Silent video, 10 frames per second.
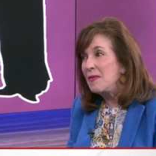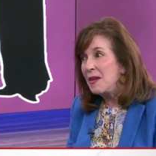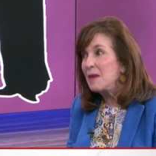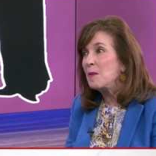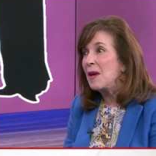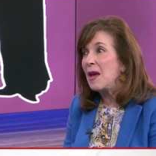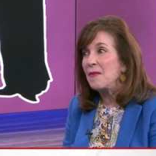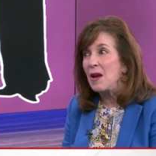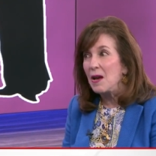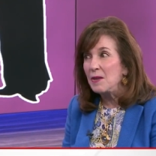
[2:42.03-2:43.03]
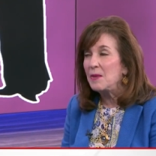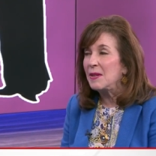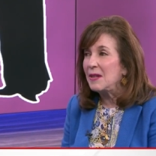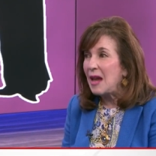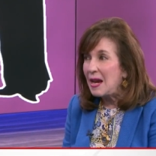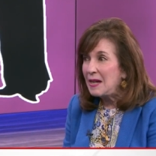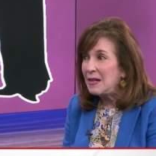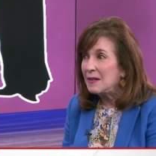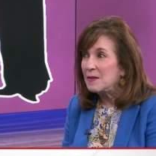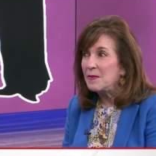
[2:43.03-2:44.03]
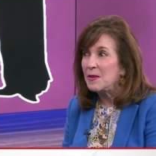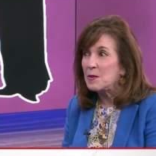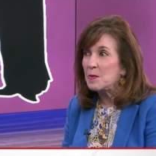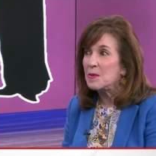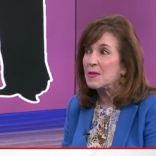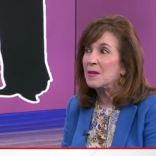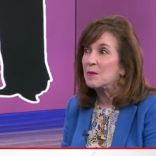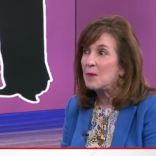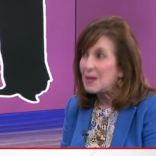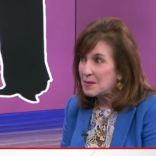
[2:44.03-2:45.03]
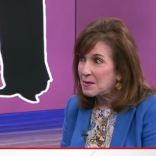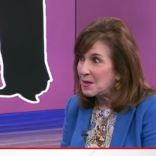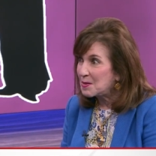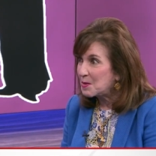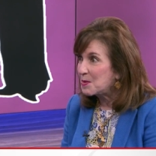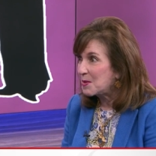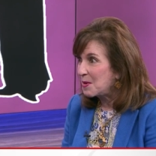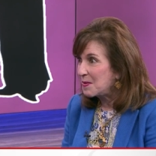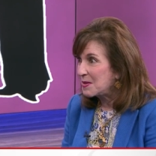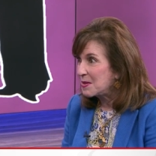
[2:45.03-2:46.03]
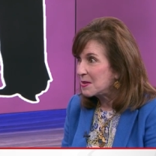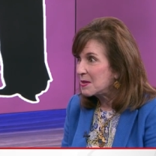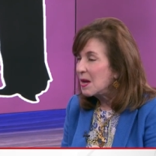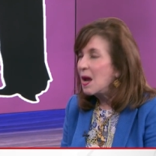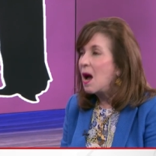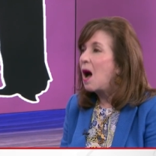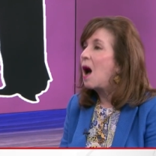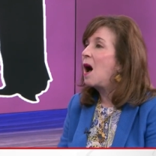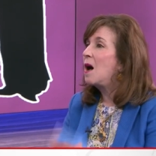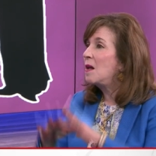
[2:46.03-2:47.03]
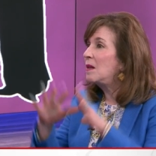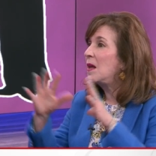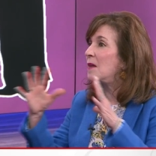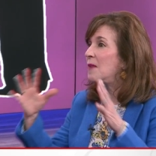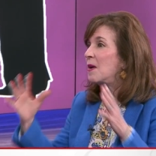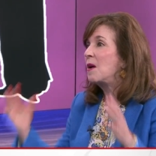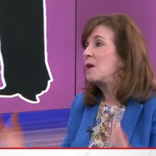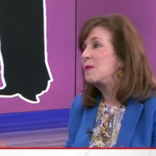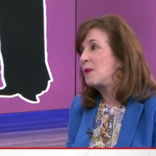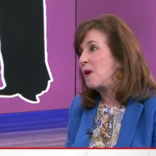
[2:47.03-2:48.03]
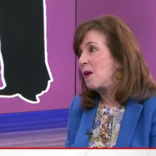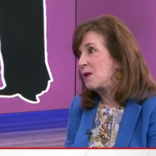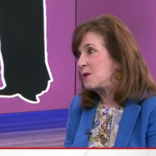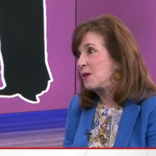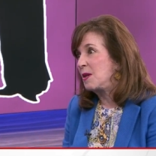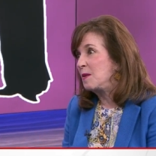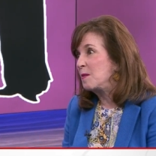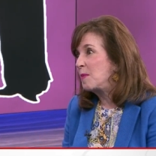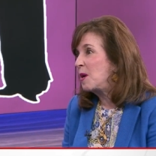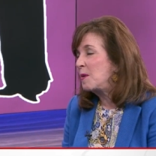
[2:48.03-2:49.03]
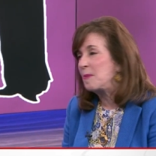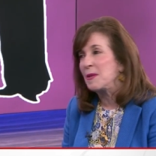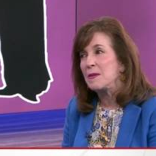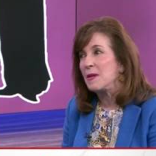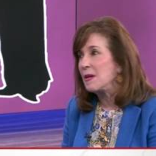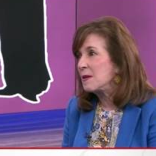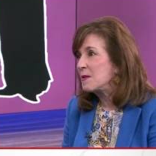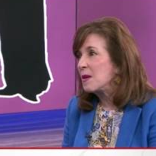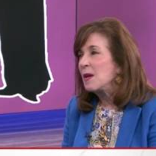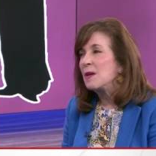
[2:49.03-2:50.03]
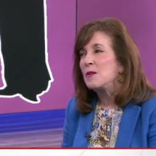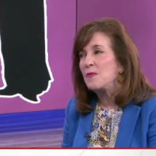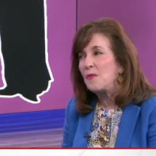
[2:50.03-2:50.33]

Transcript: And then we have 180 individuals in residential services. All of our overarching purpose is